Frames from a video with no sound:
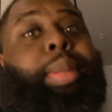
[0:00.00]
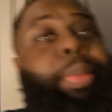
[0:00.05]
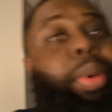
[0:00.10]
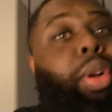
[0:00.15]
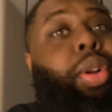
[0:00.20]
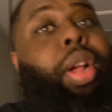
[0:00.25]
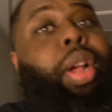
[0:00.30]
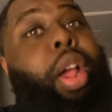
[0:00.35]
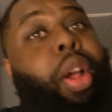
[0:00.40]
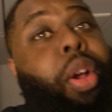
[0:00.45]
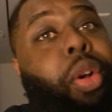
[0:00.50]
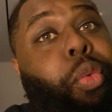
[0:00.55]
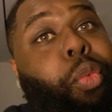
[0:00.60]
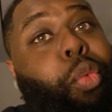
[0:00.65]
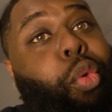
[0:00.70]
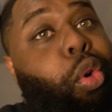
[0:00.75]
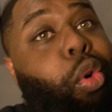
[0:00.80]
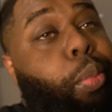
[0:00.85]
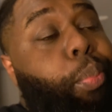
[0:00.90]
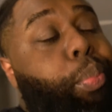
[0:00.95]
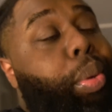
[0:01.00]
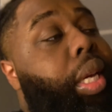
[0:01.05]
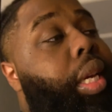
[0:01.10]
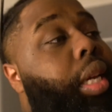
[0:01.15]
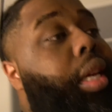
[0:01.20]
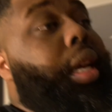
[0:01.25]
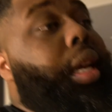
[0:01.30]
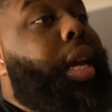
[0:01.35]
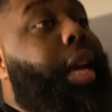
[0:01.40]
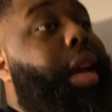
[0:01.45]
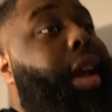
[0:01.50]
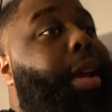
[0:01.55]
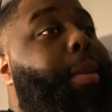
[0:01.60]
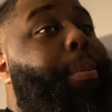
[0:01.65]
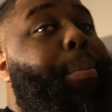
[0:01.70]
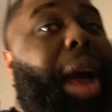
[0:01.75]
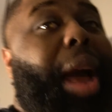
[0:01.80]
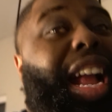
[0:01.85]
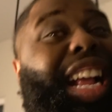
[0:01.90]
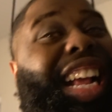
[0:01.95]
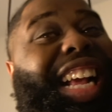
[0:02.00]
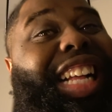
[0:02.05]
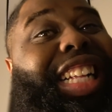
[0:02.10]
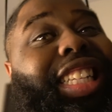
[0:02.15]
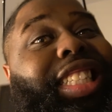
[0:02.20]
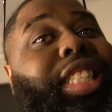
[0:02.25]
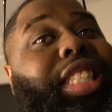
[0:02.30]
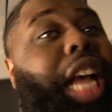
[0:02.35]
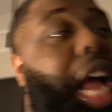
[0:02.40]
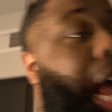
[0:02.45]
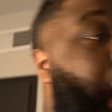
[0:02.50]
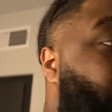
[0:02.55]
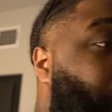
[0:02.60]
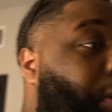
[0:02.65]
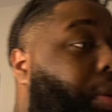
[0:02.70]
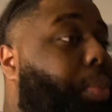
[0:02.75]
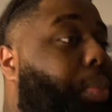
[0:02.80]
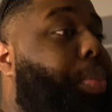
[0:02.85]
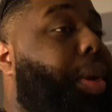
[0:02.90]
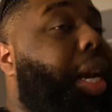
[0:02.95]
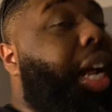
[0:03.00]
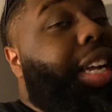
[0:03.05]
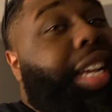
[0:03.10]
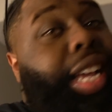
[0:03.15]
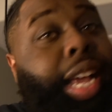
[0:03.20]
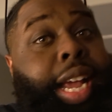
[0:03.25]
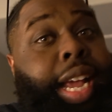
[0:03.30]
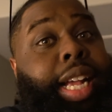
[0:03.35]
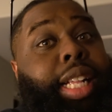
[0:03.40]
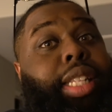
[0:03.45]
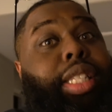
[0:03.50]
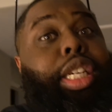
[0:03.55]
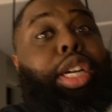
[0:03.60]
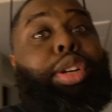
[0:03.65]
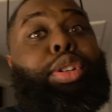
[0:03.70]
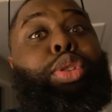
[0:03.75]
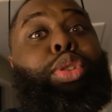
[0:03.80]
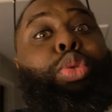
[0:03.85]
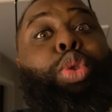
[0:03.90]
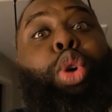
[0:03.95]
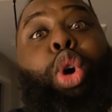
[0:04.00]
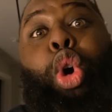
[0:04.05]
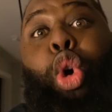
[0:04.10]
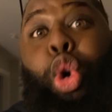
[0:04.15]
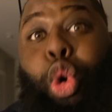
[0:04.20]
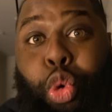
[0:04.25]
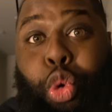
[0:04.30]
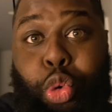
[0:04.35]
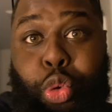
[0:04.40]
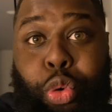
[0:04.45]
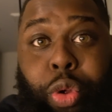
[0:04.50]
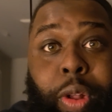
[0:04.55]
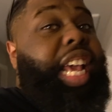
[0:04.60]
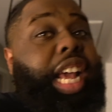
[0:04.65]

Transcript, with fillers: member will be back in town, but I can't tell you who.